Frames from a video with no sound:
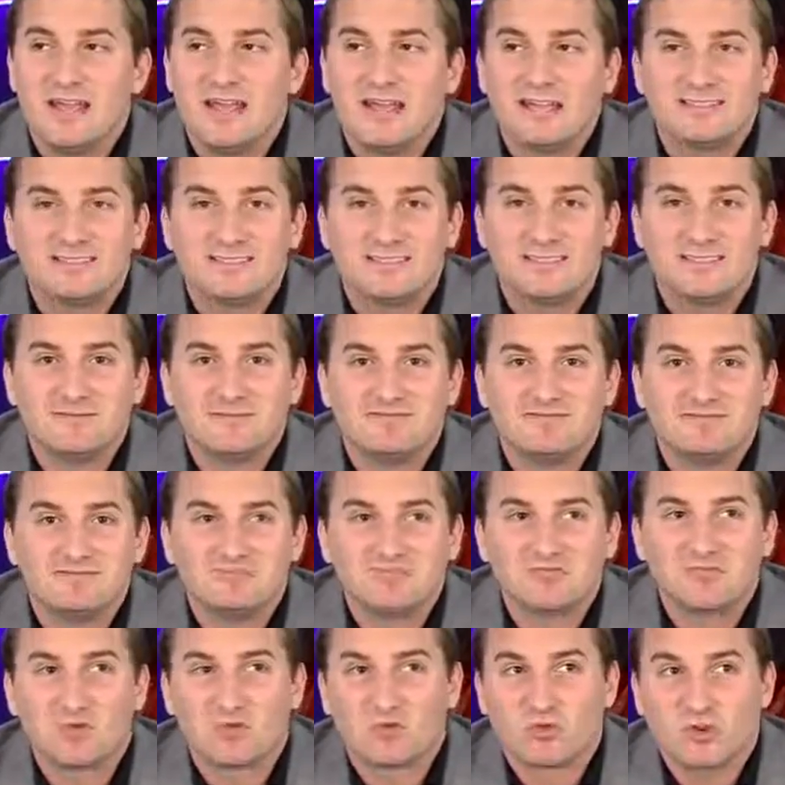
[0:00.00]
is it
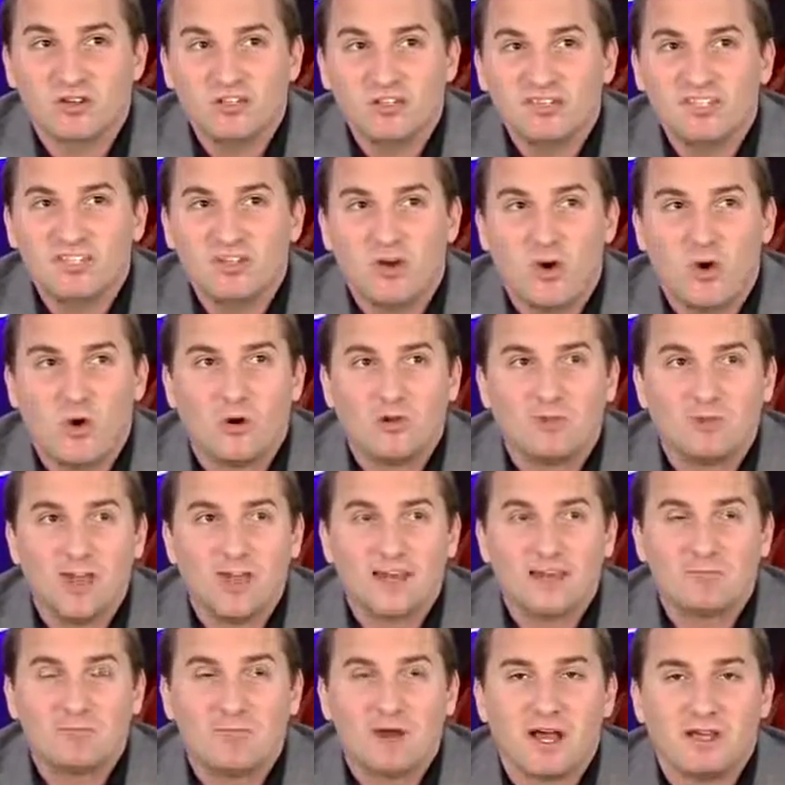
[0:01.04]
really all
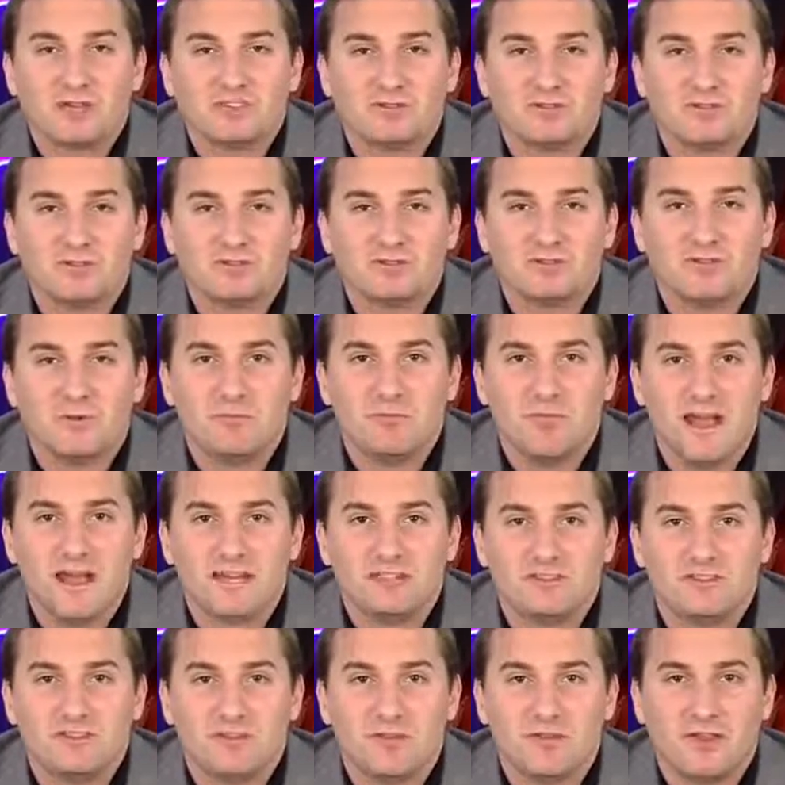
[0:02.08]
that impossible to
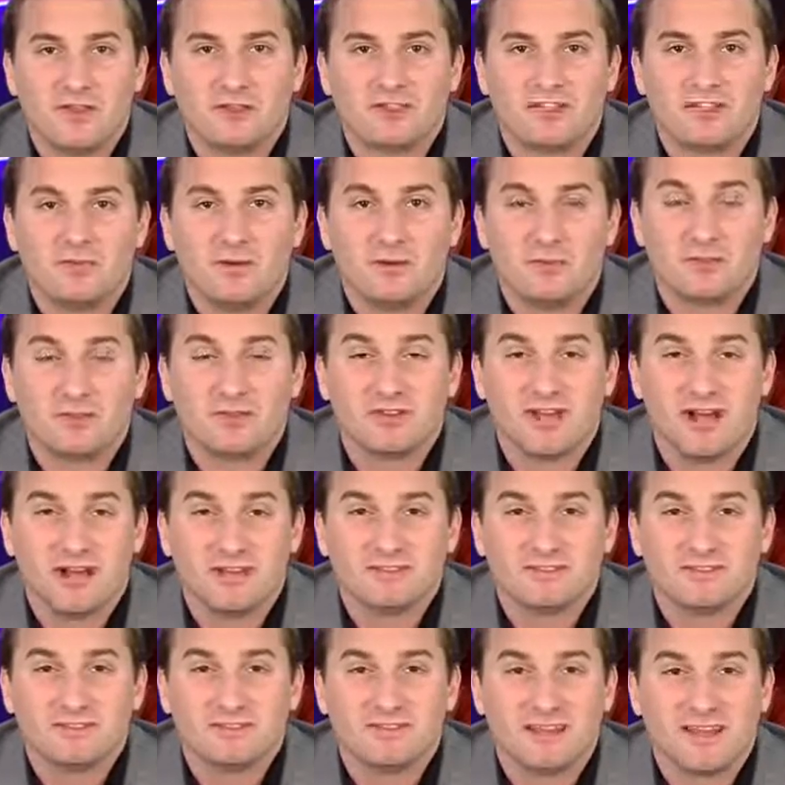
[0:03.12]
imagine that they'll come up with
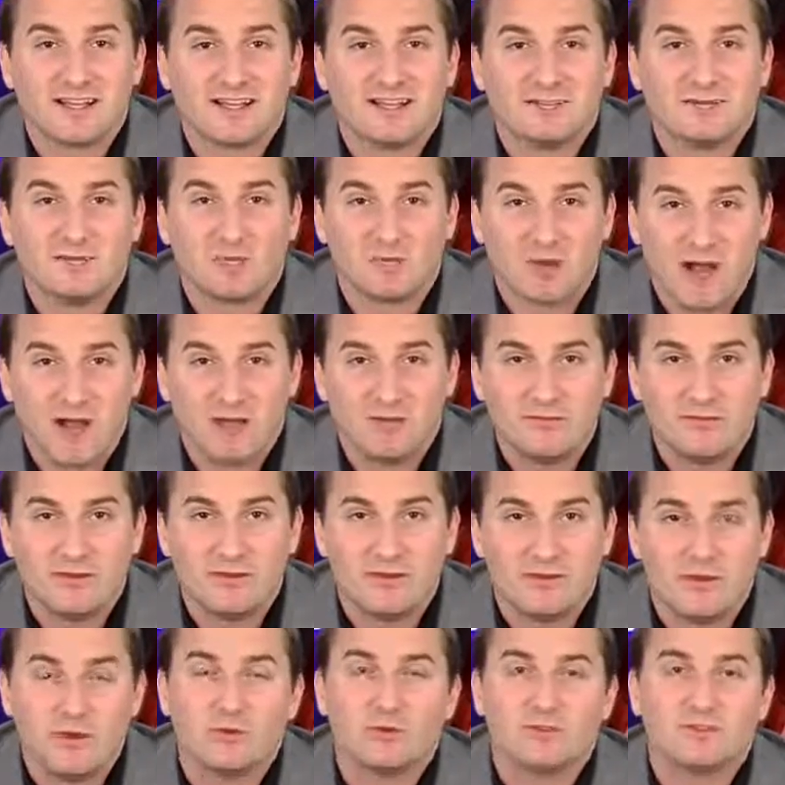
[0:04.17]
guns that can rival
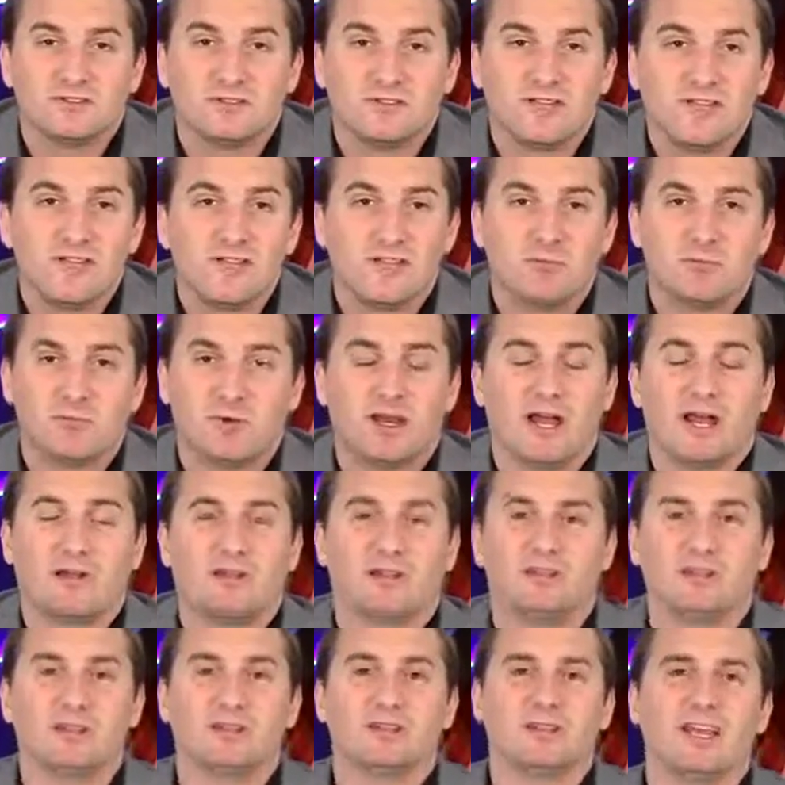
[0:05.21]
those put out
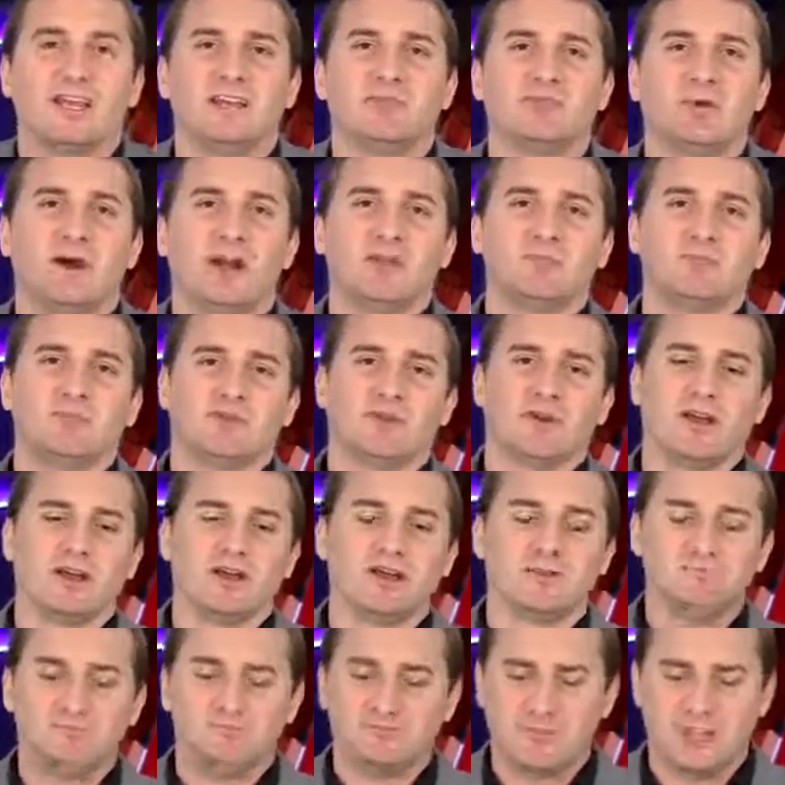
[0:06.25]
every day by
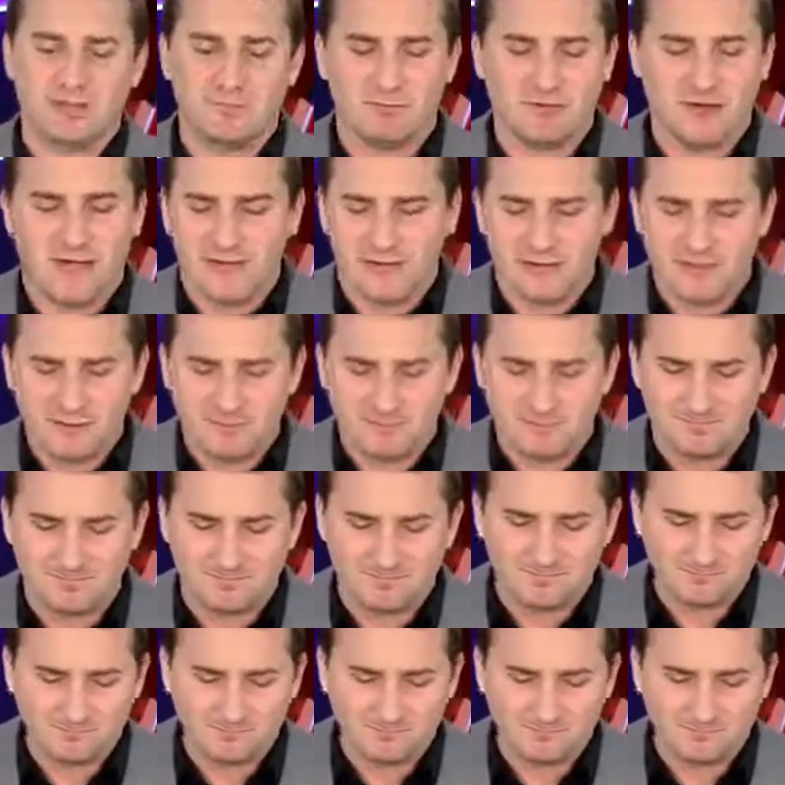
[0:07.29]
Beretta and Benelli?